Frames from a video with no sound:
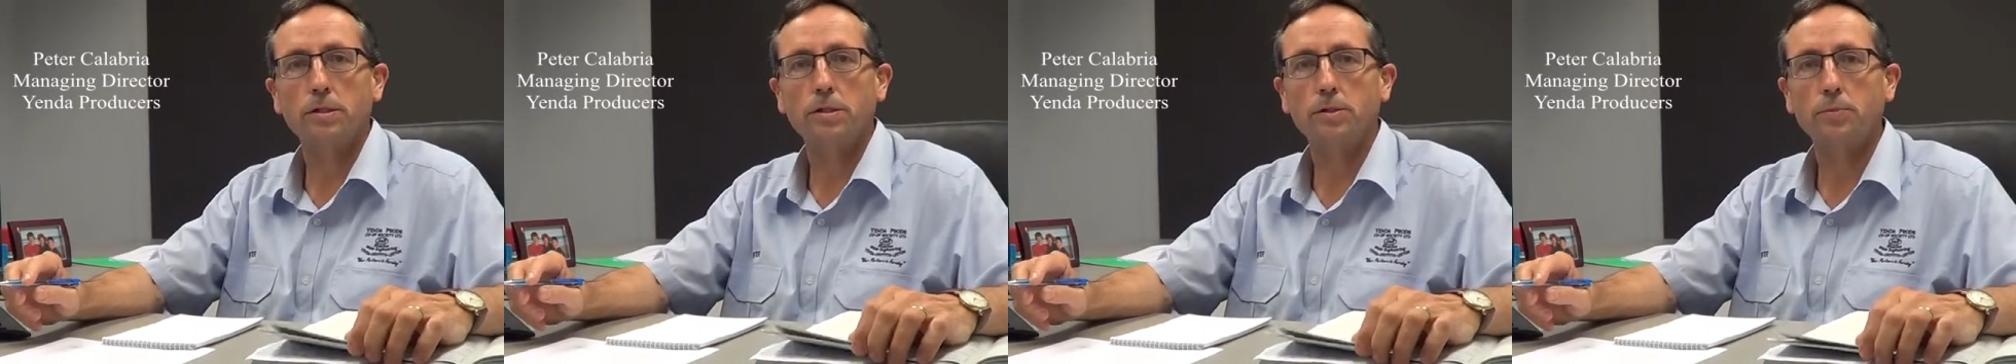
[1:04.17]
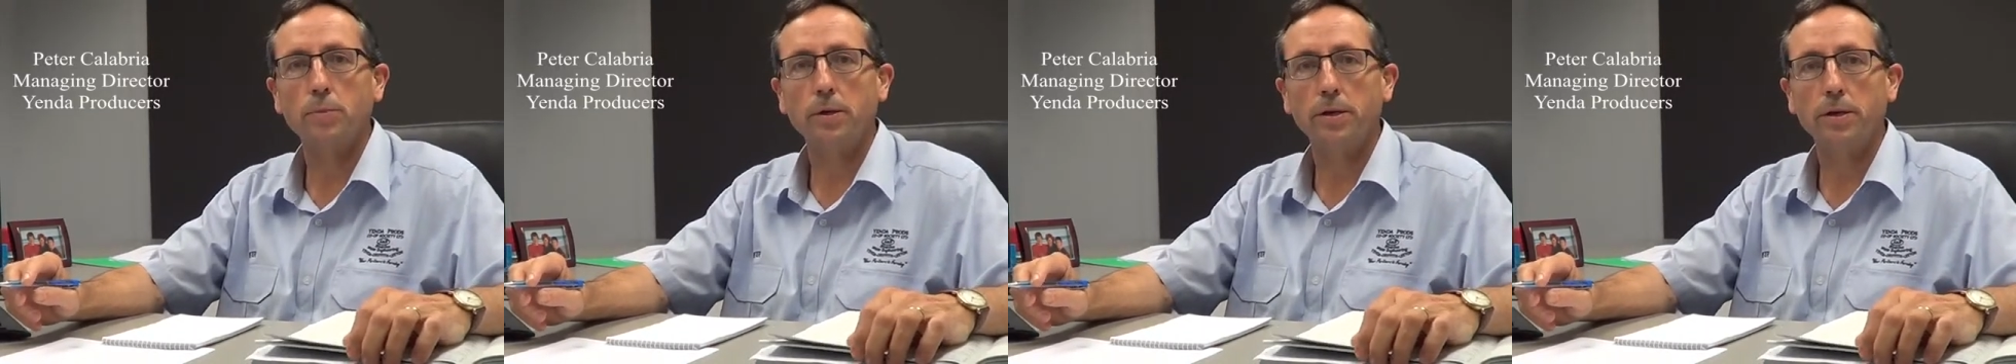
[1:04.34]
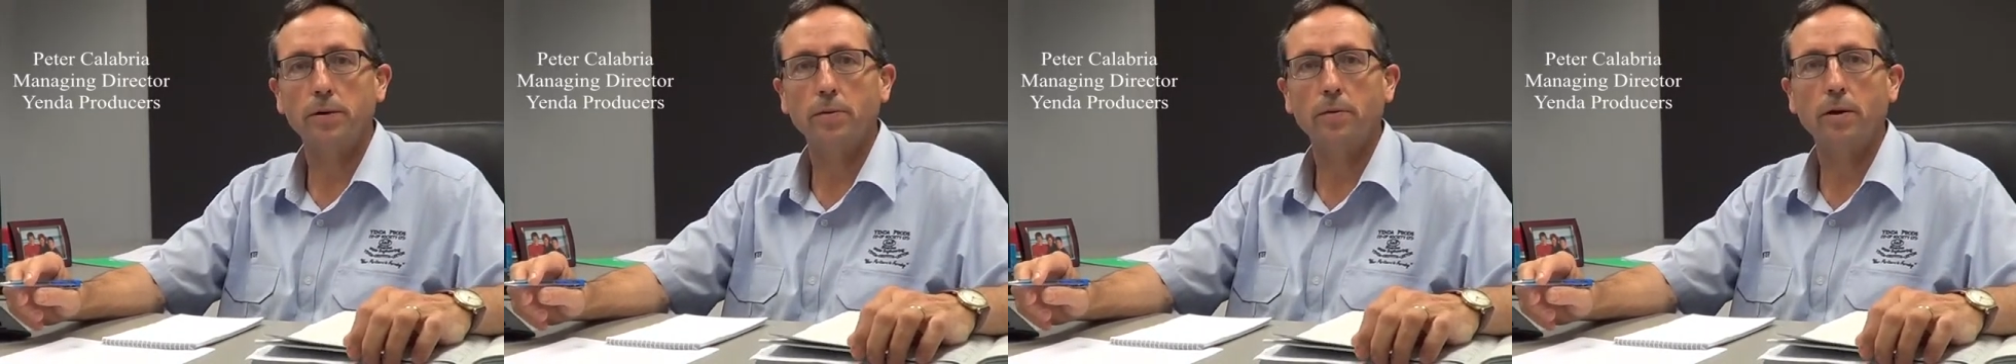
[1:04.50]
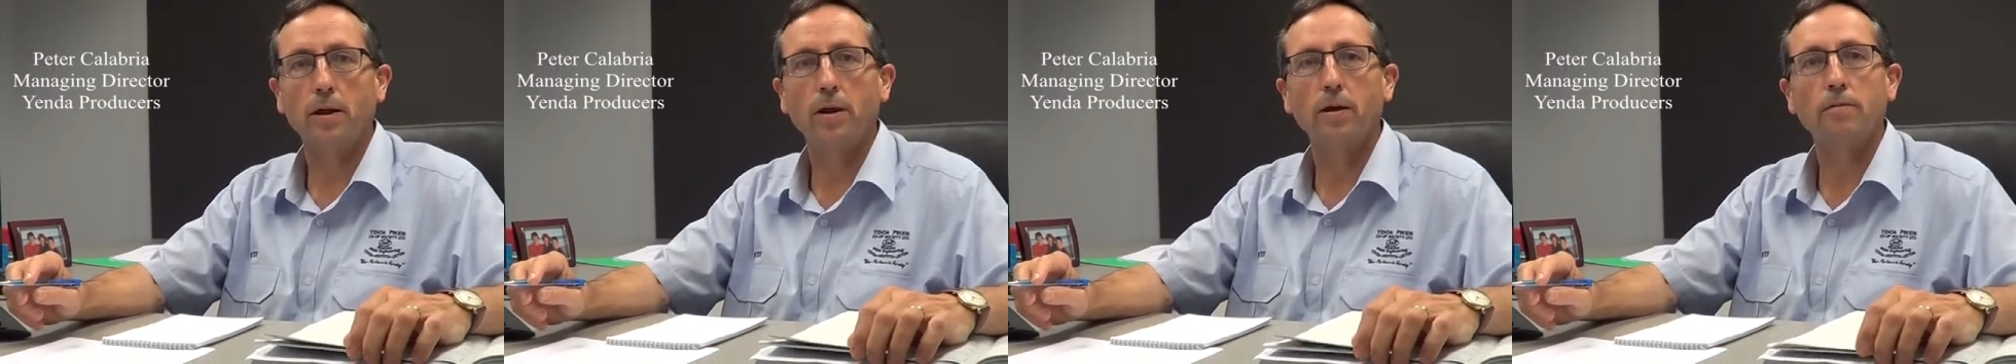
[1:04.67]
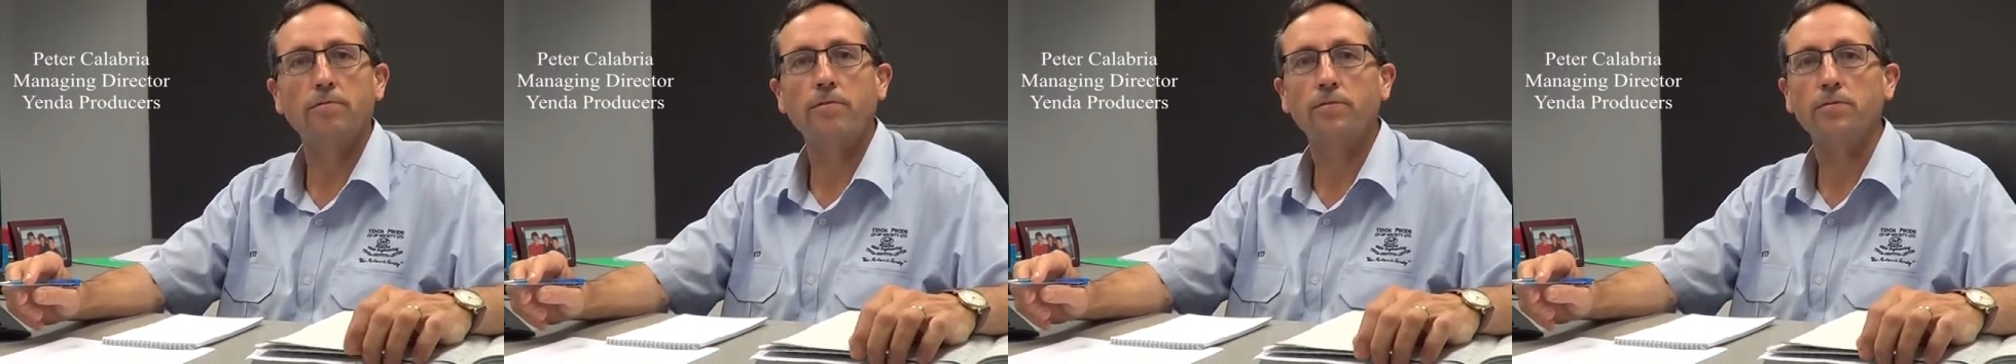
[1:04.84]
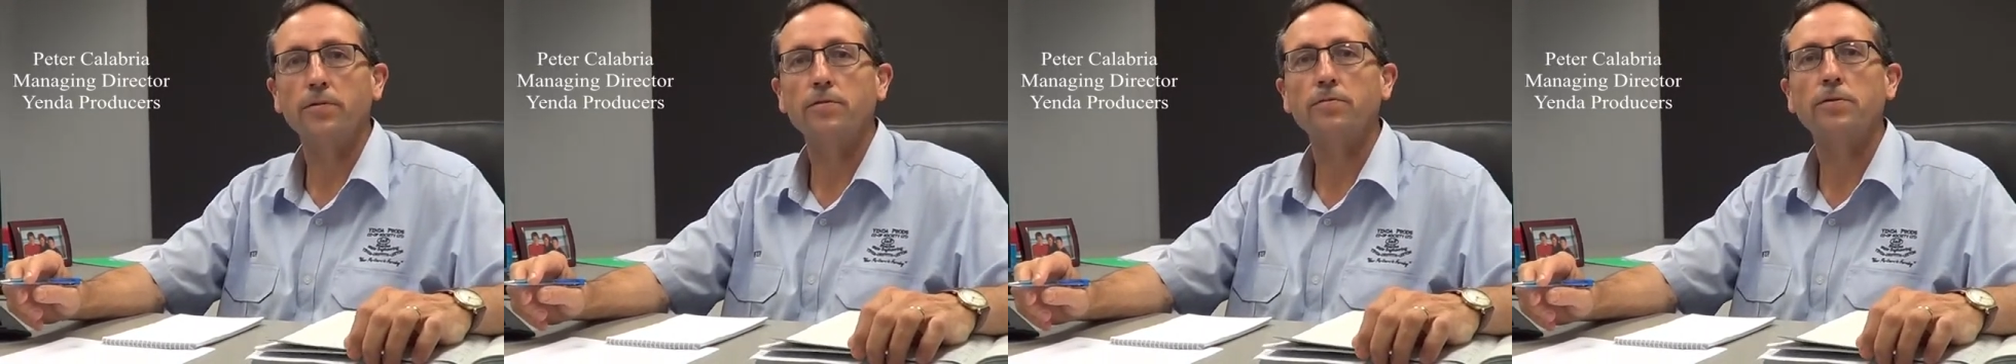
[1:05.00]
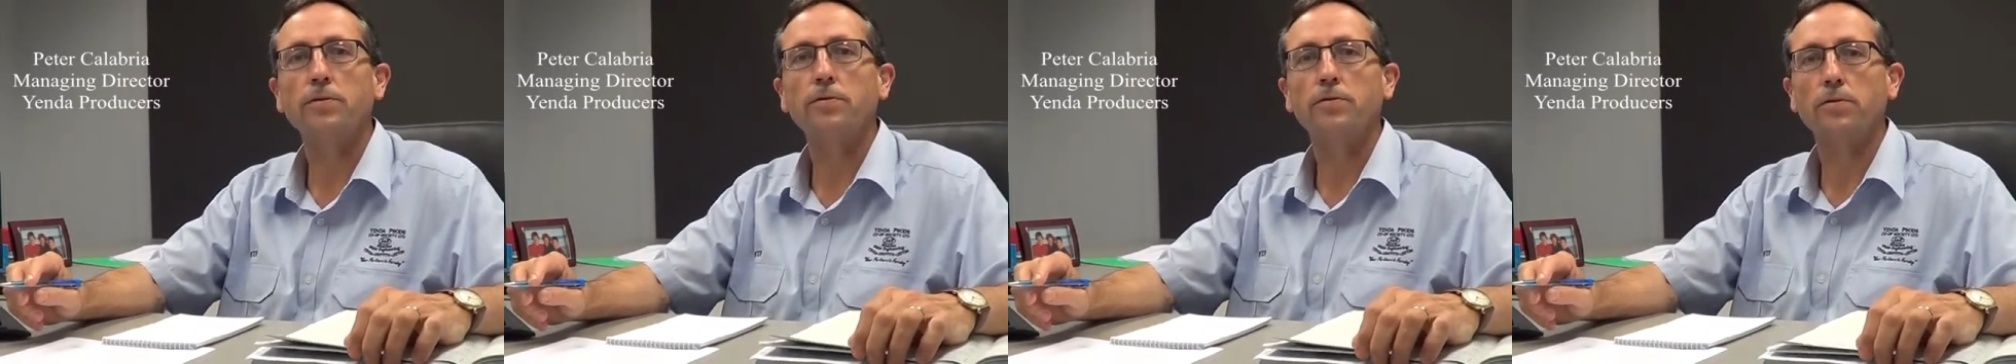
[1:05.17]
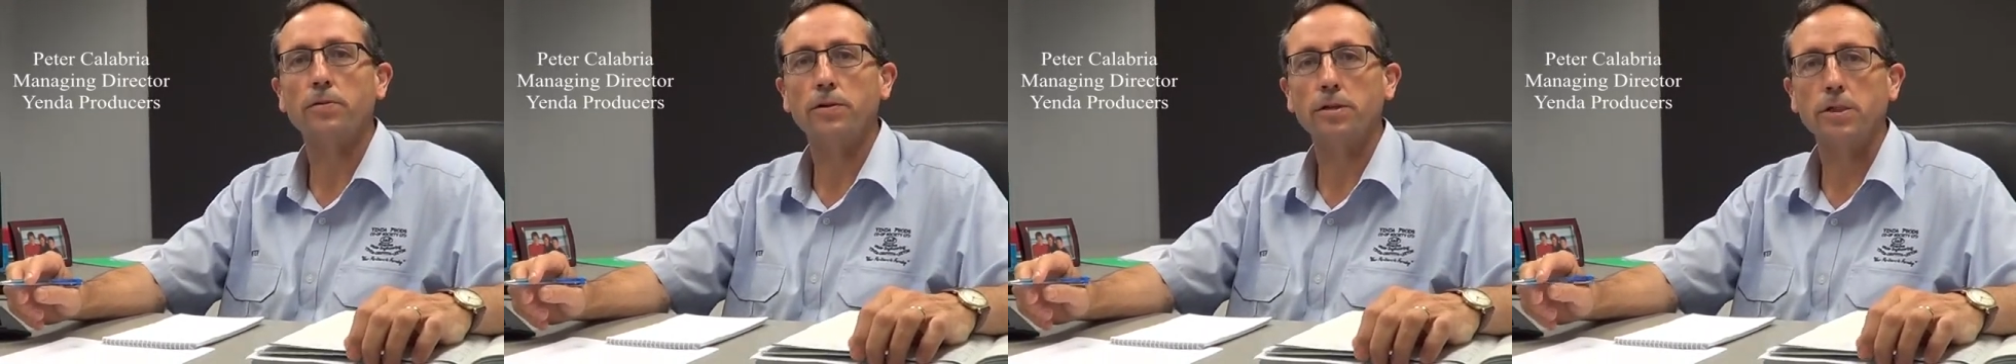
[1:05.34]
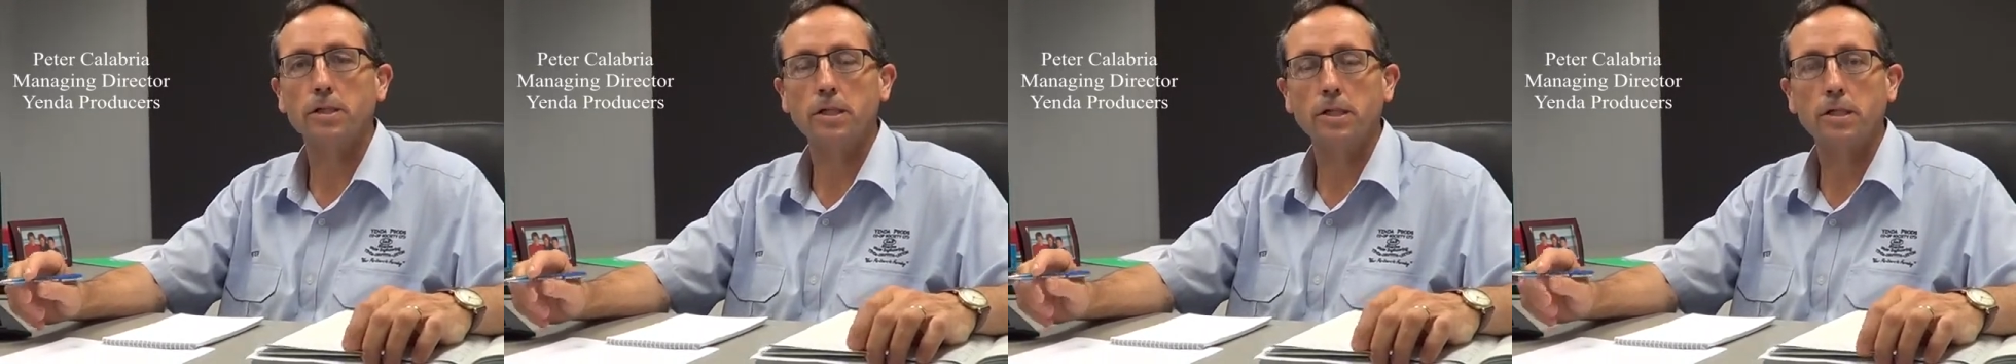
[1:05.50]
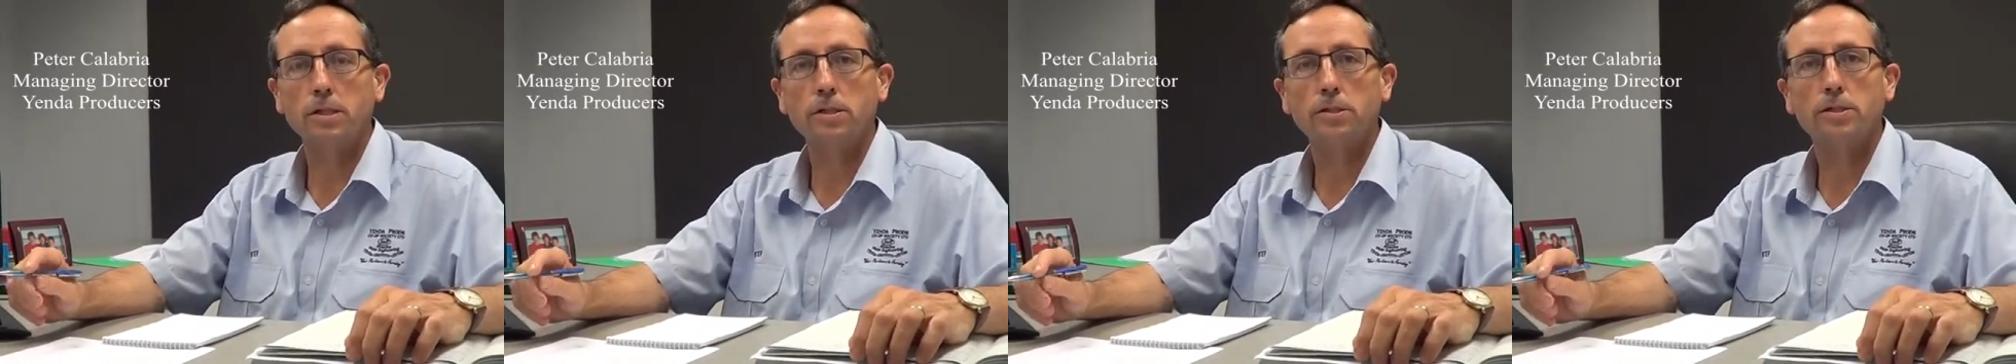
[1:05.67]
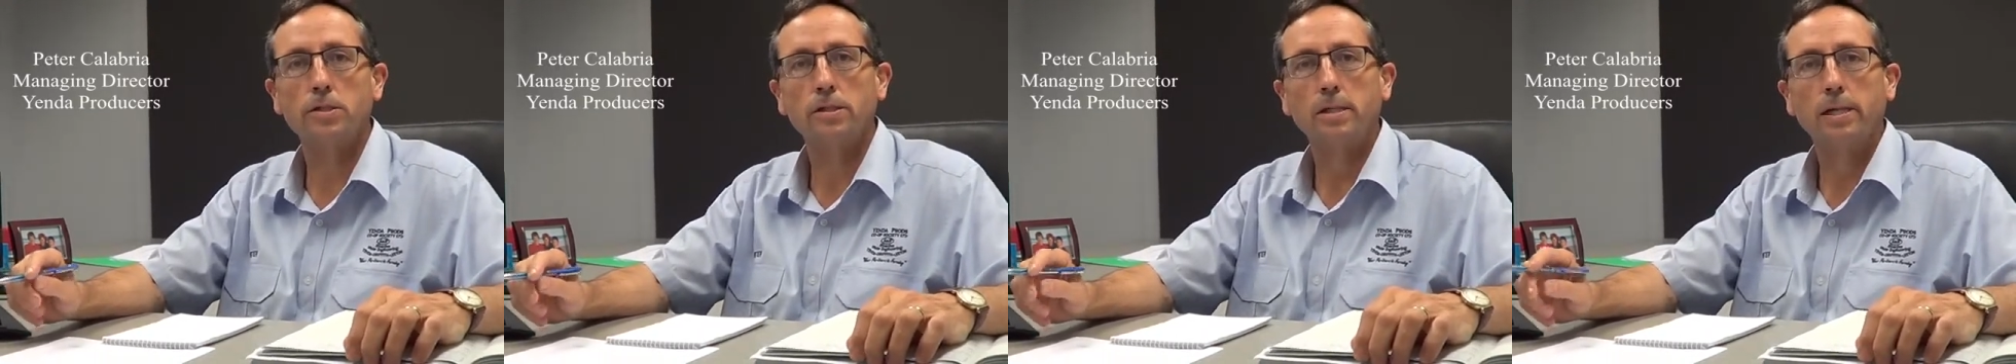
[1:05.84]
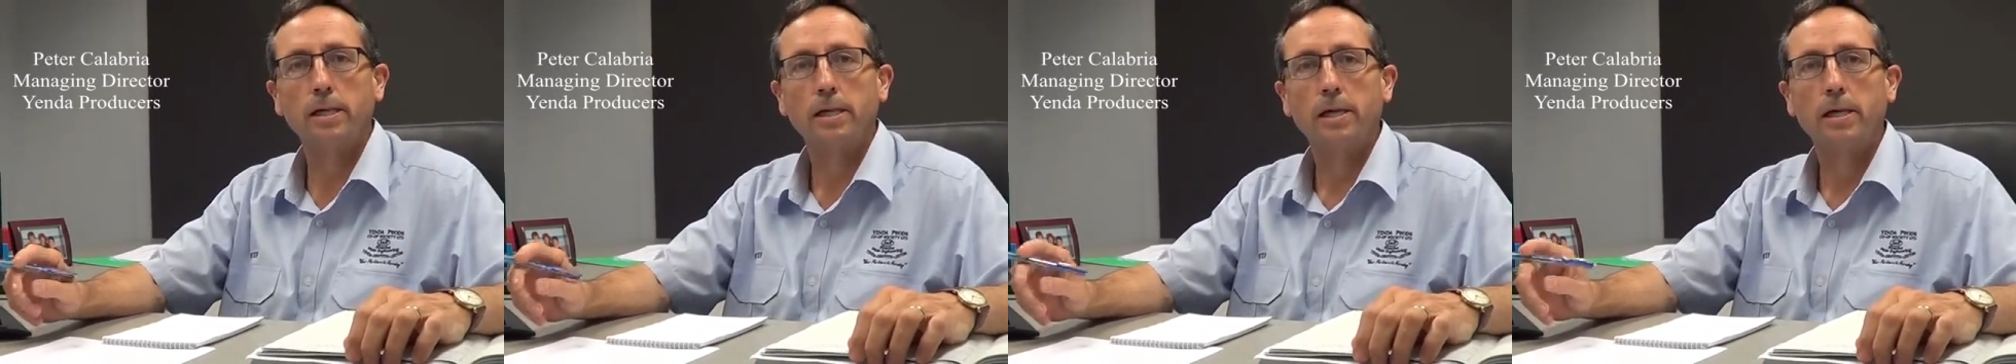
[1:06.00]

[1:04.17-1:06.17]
has been around for 53 years.